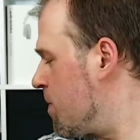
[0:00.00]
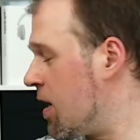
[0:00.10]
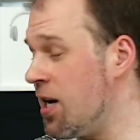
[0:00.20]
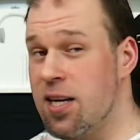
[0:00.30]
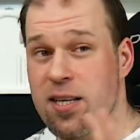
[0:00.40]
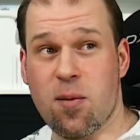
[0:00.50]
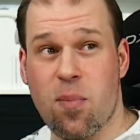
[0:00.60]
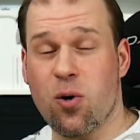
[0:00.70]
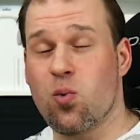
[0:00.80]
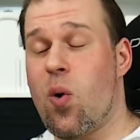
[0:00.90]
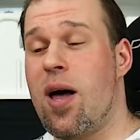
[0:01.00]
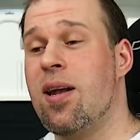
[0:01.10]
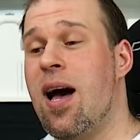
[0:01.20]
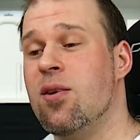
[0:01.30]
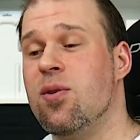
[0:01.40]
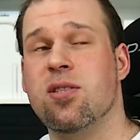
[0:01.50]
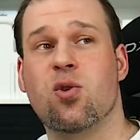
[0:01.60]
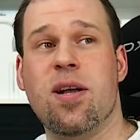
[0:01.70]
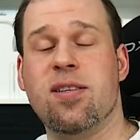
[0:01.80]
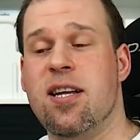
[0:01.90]
It is about
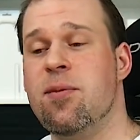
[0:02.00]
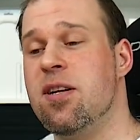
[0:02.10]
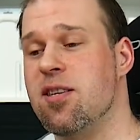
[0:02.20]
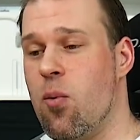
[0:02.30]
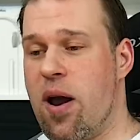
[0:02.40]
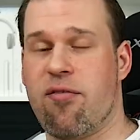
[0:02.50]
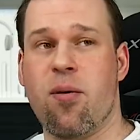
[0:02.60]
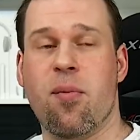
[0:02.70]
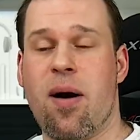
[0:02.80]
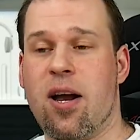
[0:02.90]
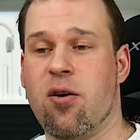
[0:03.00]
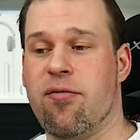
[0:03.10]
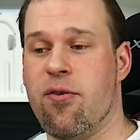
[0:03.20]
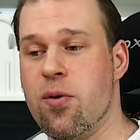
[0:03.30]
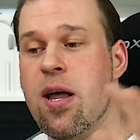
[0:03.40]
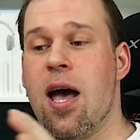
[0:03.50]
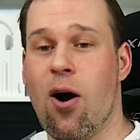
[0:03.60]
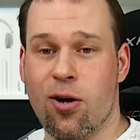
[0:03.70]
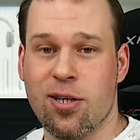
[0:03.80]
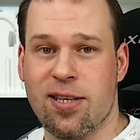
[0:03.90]
120 centimeters away from the microphone.
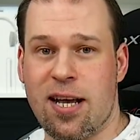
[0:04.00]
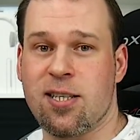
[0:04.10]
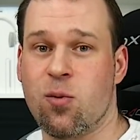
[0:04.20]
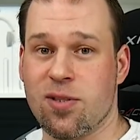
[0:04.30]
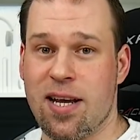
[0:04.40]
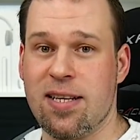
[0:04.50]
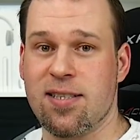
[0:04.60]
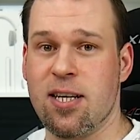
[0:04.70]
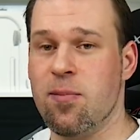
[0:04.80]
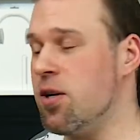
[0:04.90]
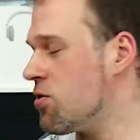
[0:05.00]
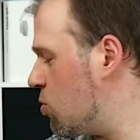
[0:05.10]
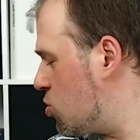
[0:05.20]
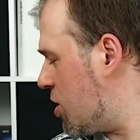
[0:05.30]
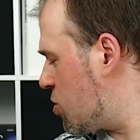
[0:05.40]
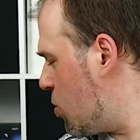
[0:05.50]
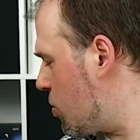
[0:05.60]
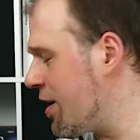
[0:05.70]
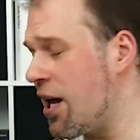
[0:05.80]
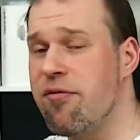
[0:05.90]
On the test it was 80 centimeters, so just so you
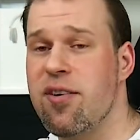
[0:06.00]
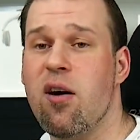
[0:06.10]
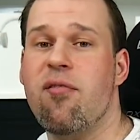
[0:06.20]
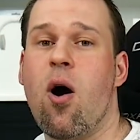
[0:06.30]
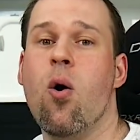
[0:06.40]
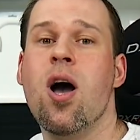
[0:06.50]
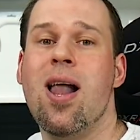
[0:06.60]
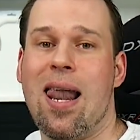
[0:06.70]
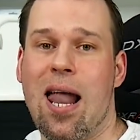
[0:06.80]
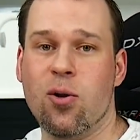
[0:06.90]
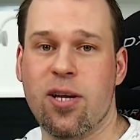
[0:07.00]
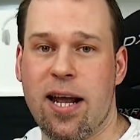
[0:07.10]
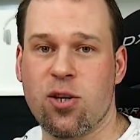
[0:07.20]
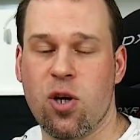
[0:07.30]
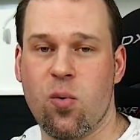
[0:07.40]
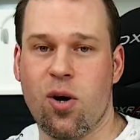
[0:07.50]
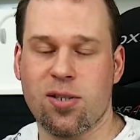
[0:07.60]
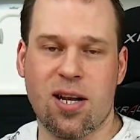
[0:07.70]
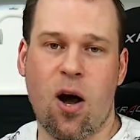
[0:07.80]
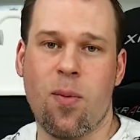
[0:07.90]
can get a feel of how loud it actually was
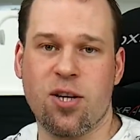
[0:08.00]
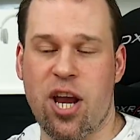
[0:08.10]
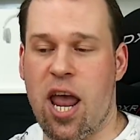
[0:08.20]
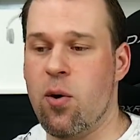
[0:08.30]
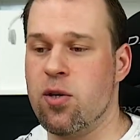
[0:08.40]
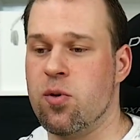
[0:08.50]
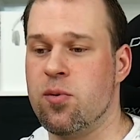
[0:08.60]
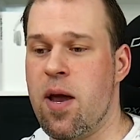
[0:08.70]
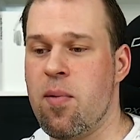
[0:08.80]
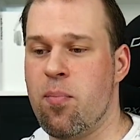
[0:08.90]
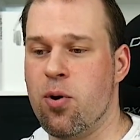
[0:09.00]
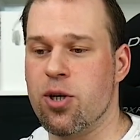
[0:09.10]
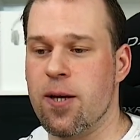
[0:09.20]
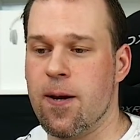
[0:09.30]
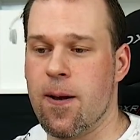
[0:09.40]
and how much air it was maybe pushing.